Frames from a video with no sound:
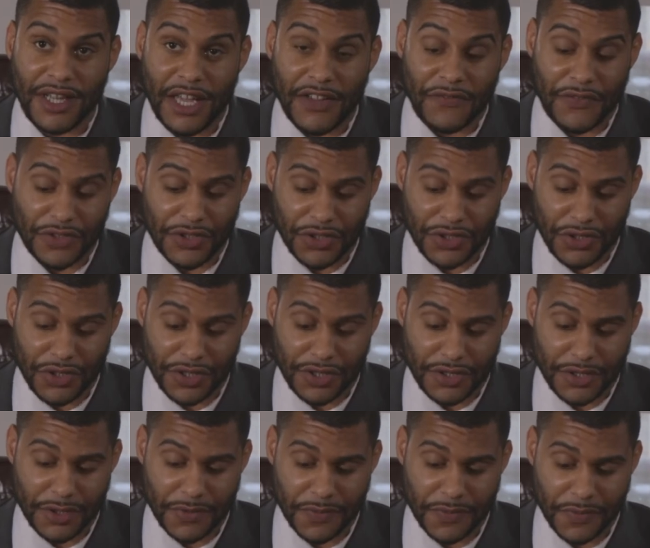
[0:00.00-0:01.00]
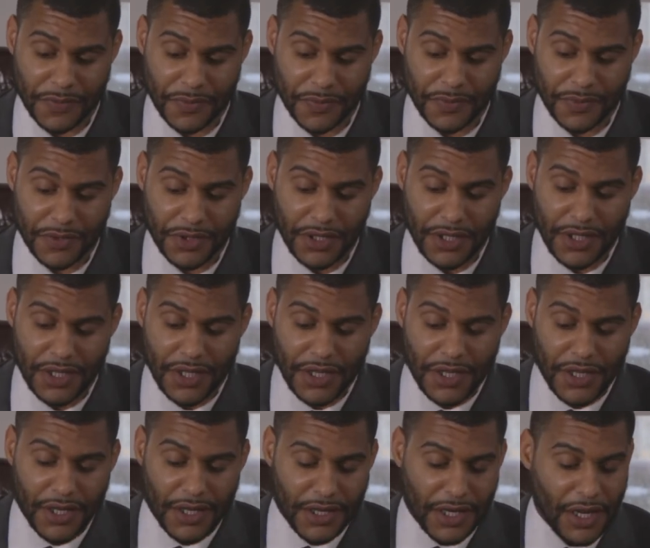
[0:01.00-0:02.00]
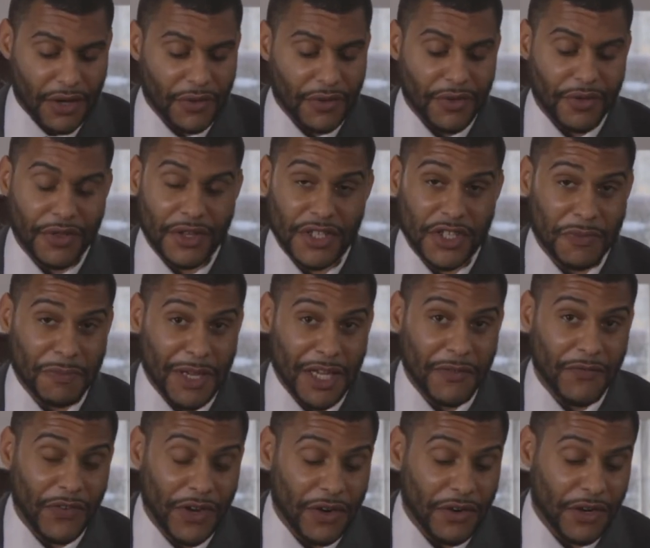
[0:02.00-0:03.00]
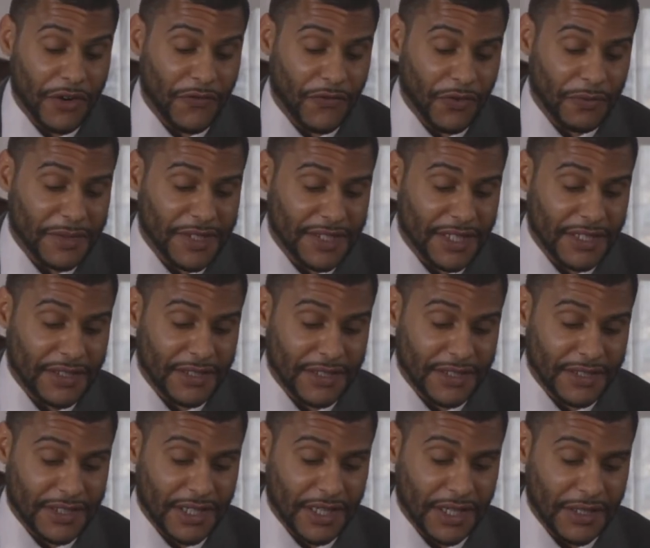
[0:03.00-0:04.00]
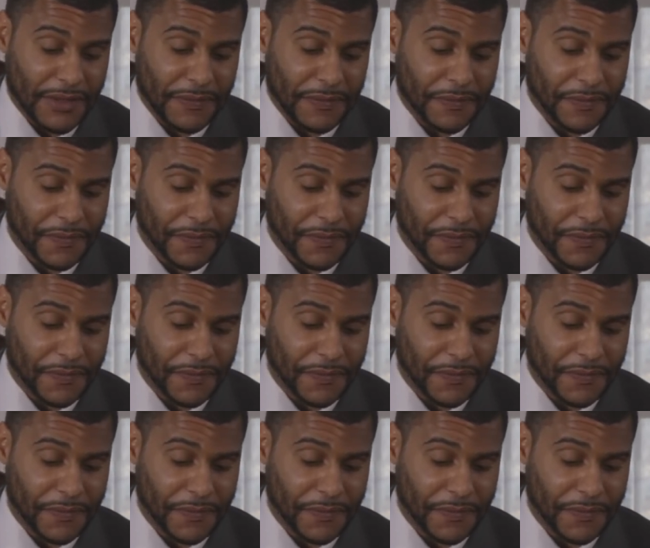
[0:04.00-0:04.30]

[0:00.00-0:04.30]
life insurance. Now, this may vary from state to state.